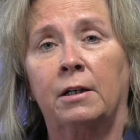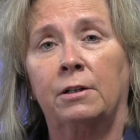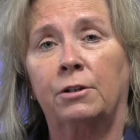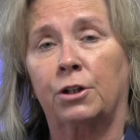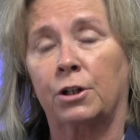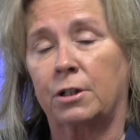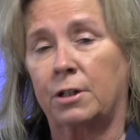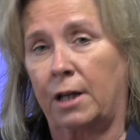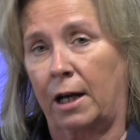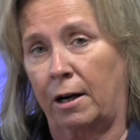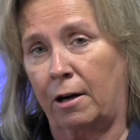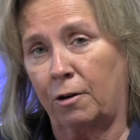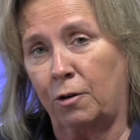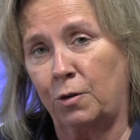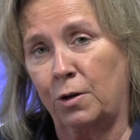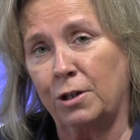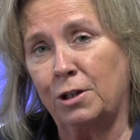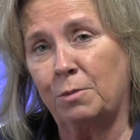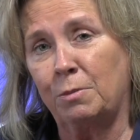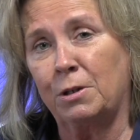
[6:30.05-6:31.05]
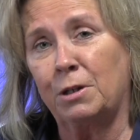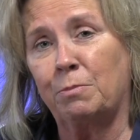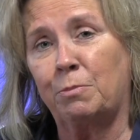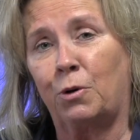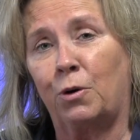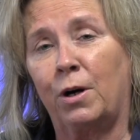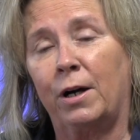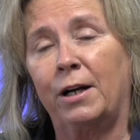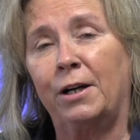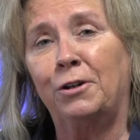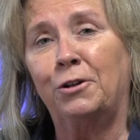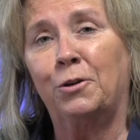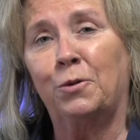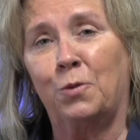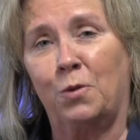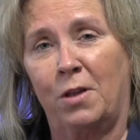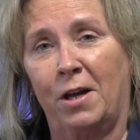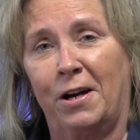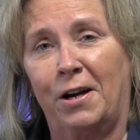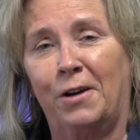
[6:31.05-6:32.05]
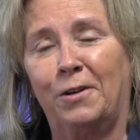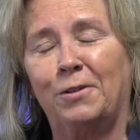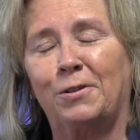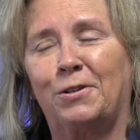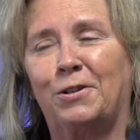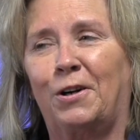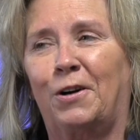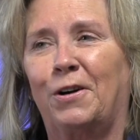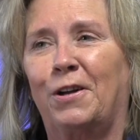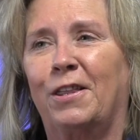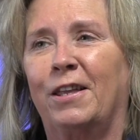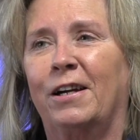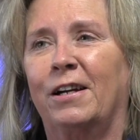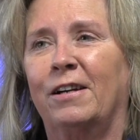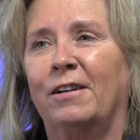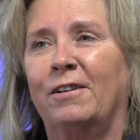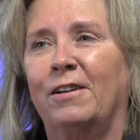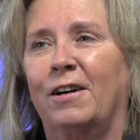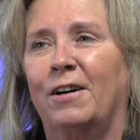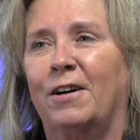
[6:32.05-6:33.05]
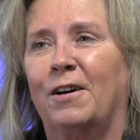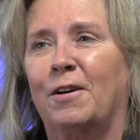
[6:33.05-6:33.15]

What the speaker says: Just had our Christmas parade. You were there. Saw you there.